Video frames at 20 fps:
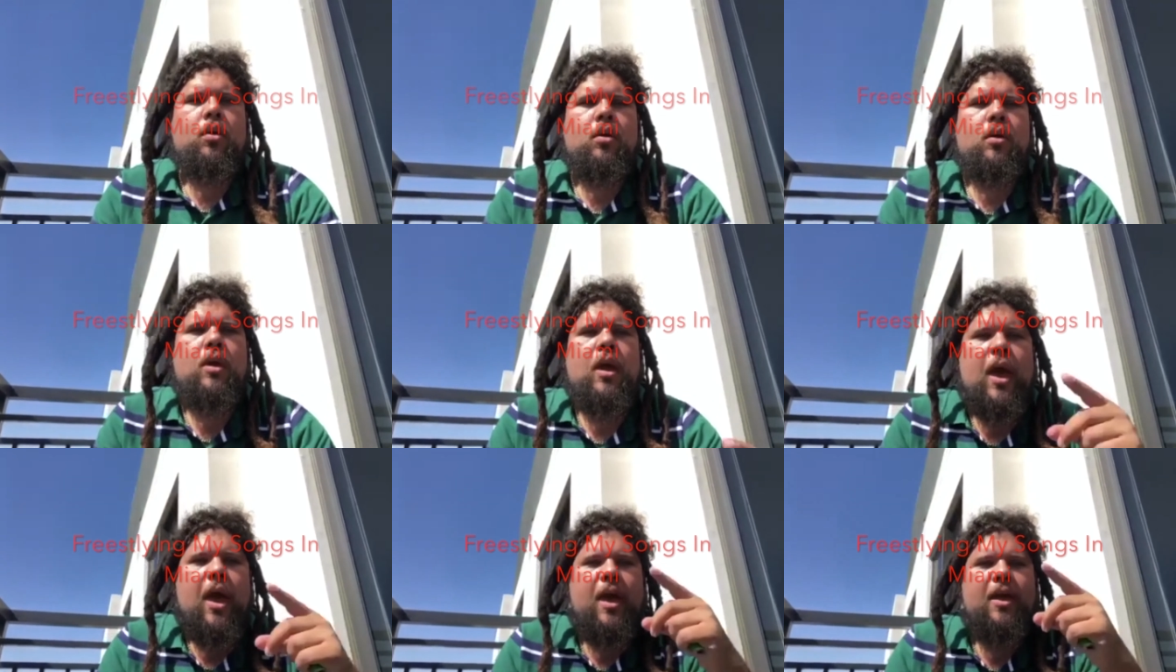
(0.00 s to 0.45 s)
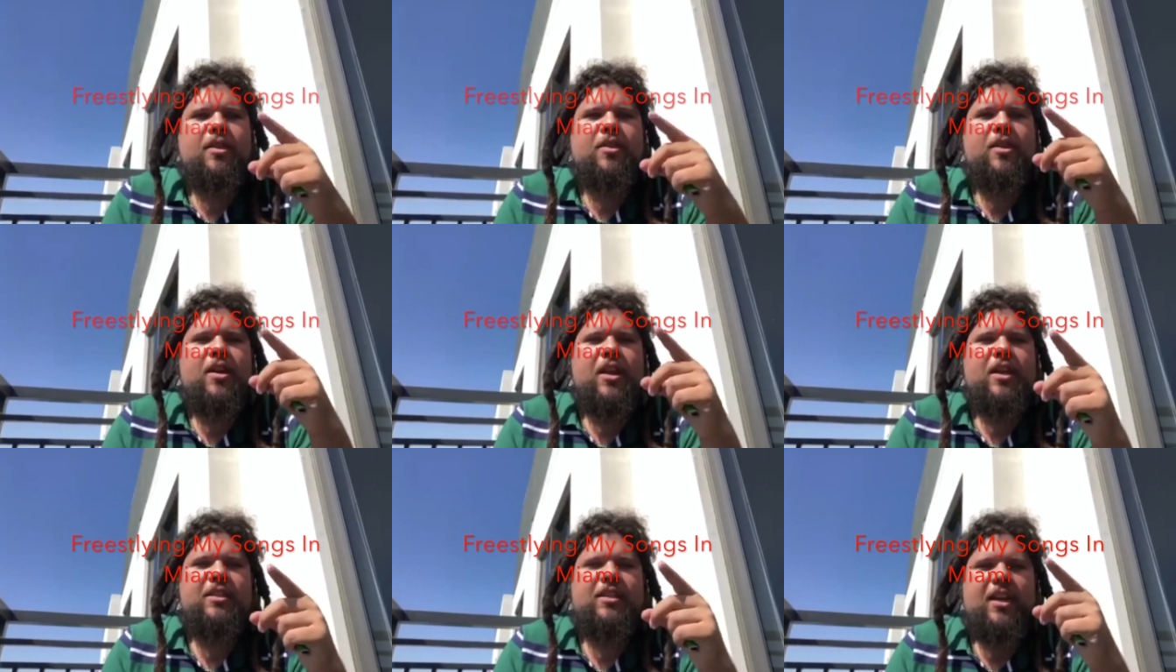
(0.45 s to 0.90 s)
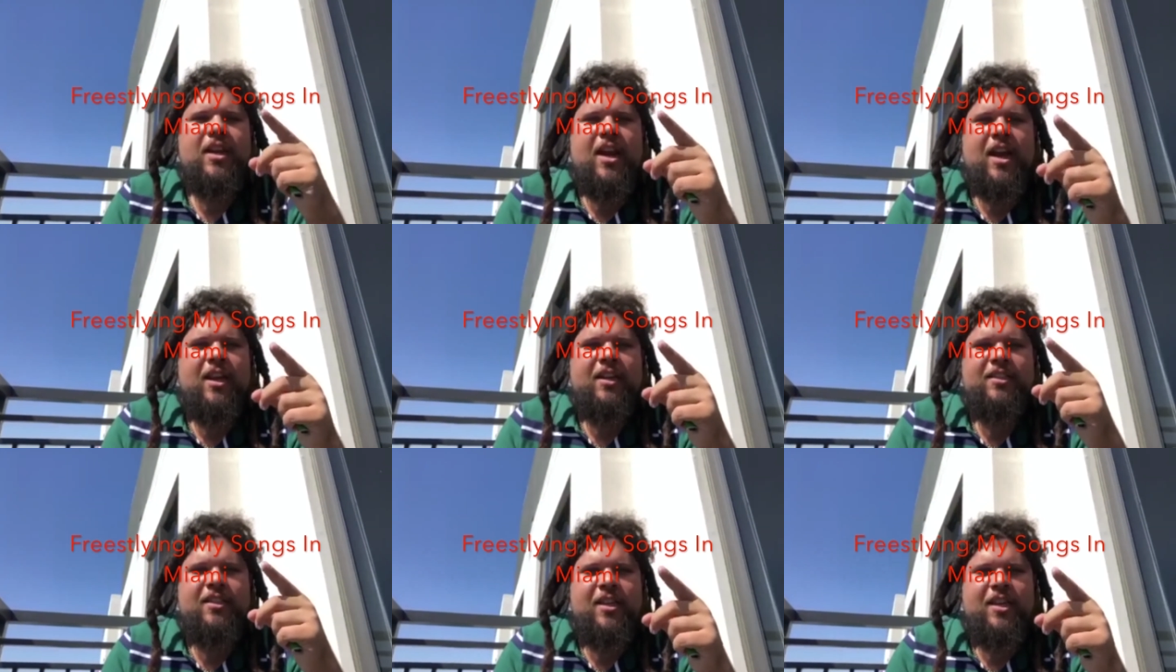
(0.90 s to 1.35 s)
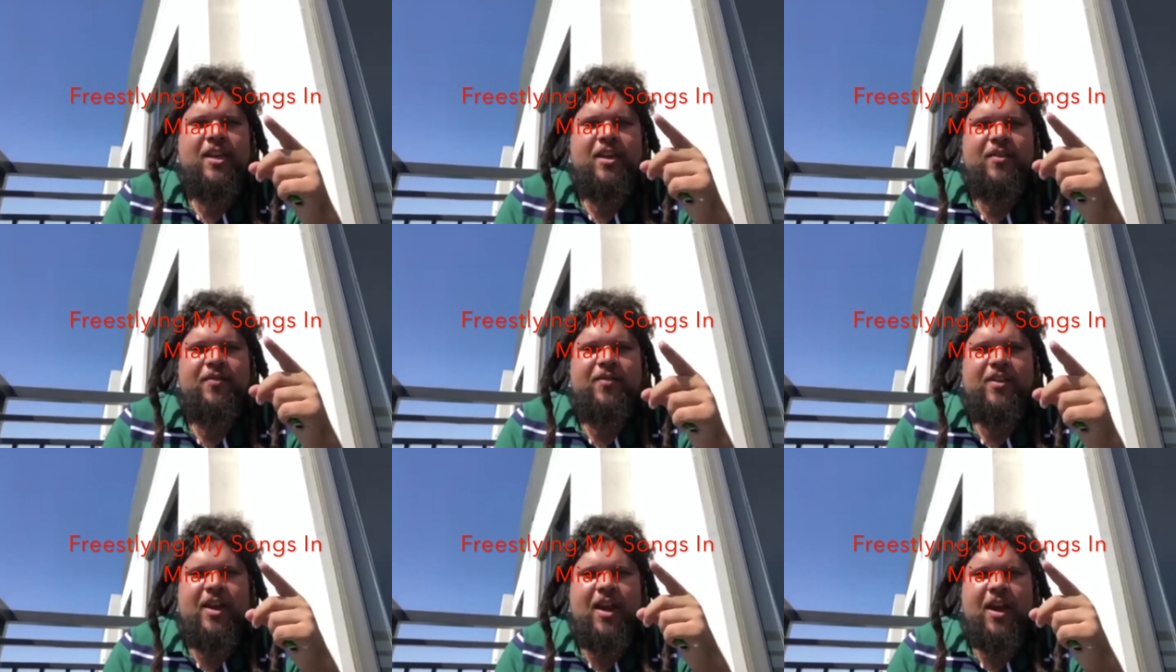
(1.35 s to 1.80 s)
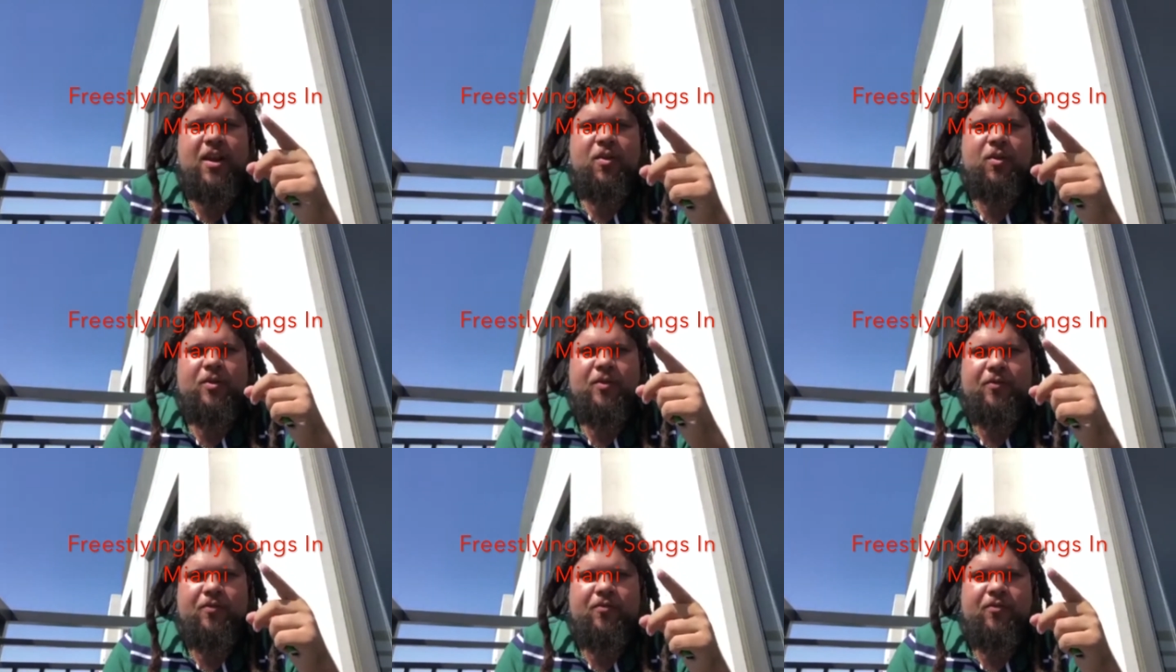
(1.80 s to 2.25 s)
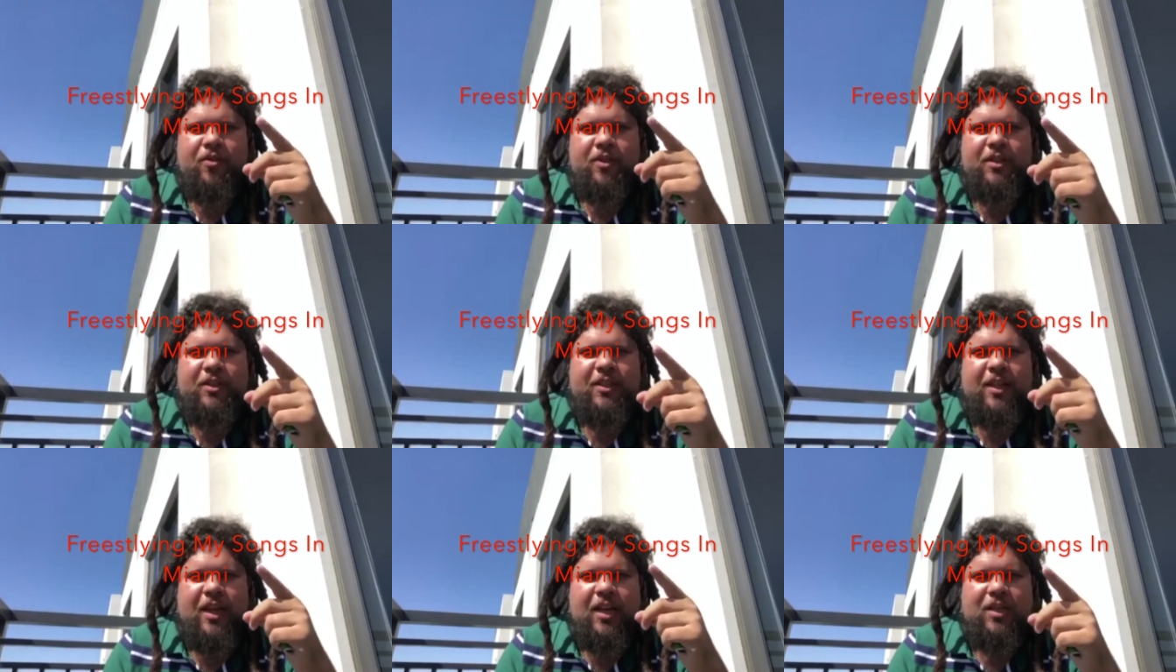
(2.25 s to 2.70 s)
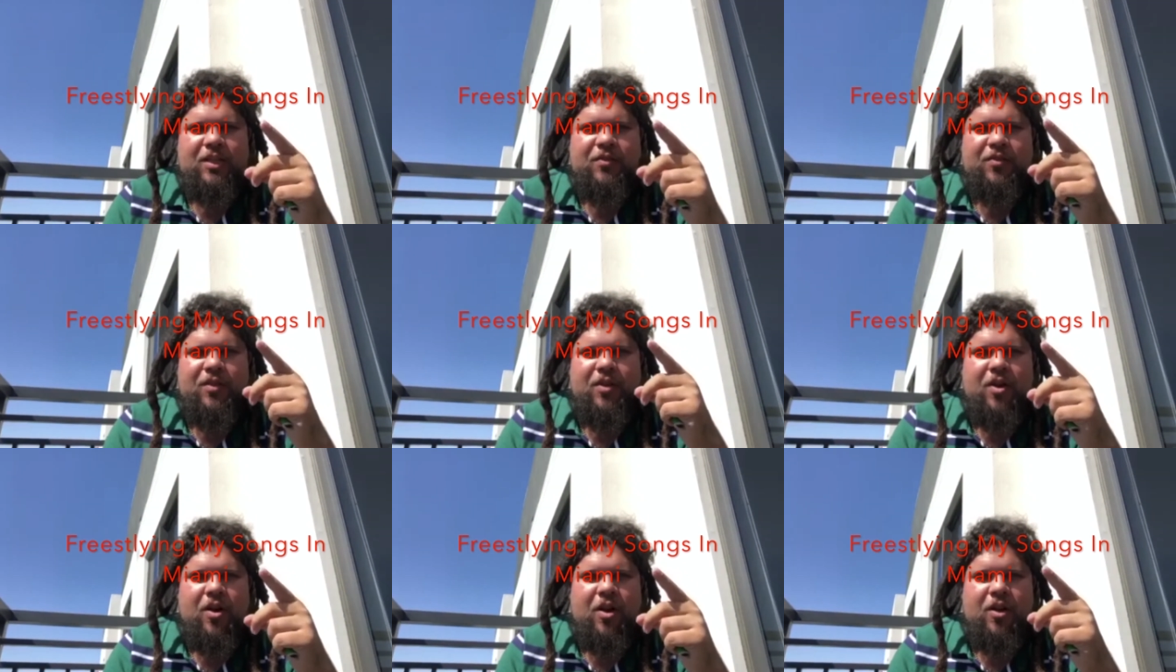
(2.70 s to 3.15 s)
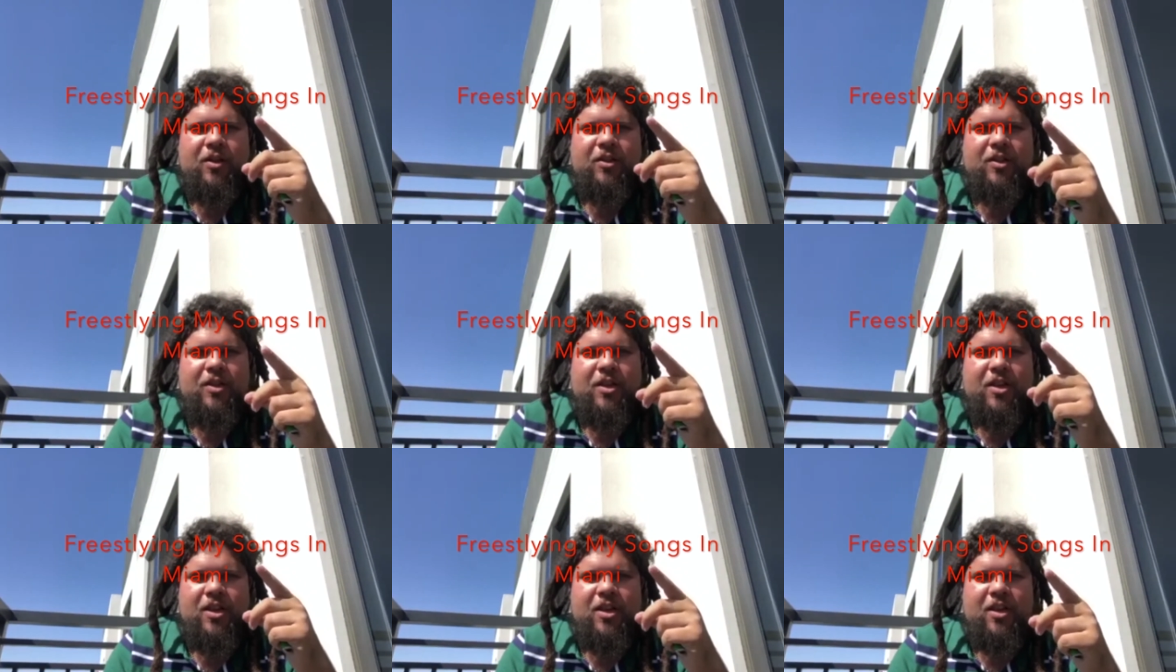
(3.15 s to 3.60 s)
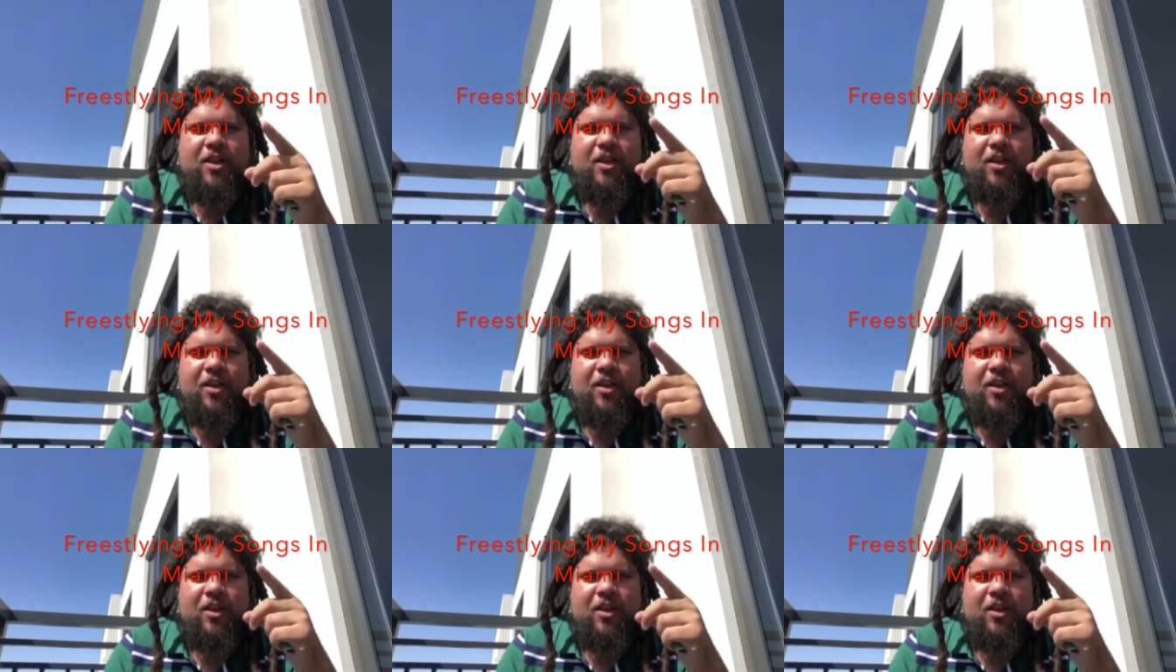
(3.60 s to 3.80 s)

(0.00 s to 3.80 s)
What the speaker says: yeah, today's a nice day. I feel like I do some freestyles for y'all today.